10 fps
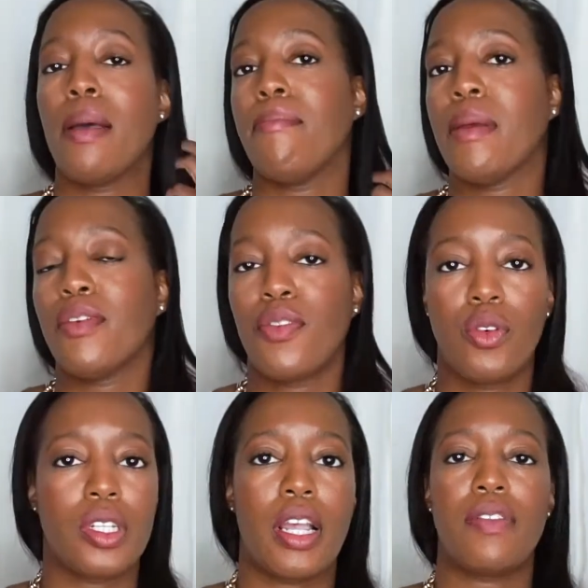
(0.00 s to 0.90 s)
maybe your phone
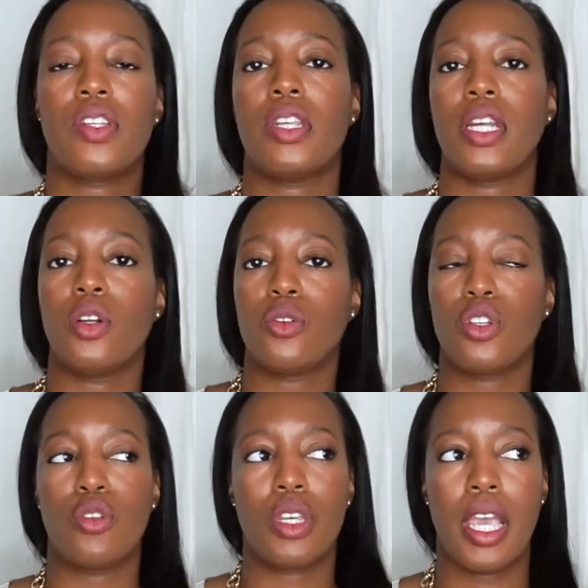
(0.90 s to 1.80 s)
doesn't have a signal,
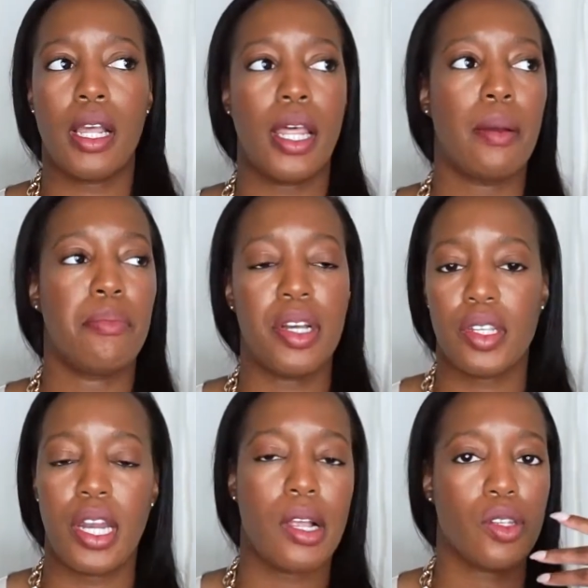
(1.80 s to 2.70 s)
so you can't like
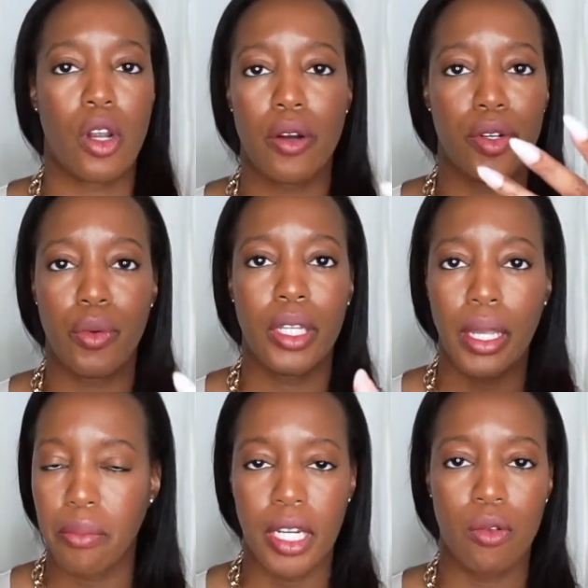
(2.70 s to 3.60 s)
bust it out and start doing
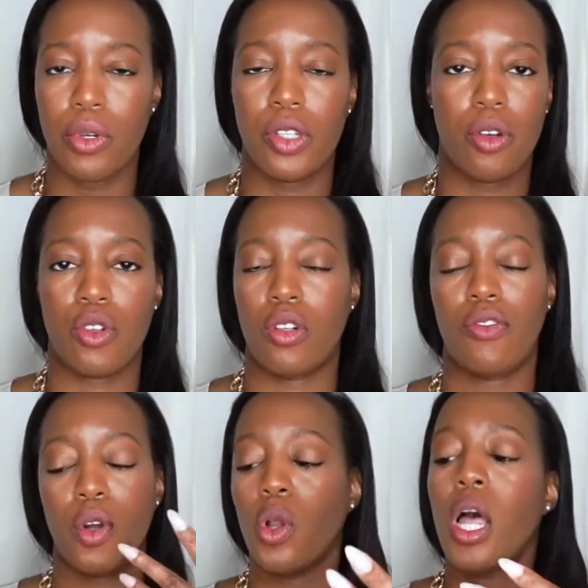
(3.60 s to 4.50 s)
like mini research on your
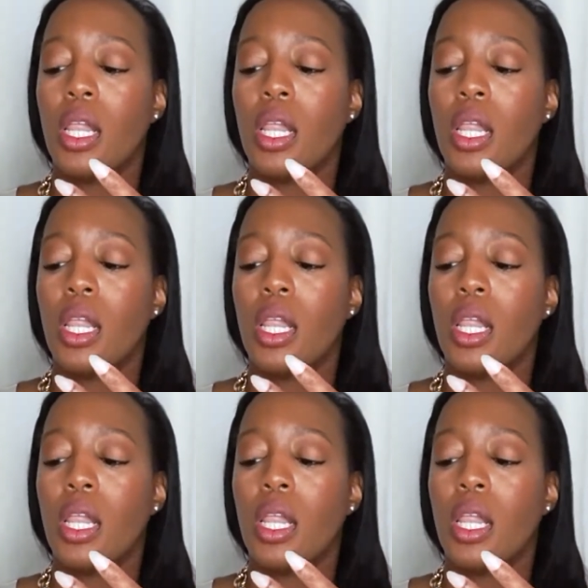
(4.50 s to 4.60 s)
phone.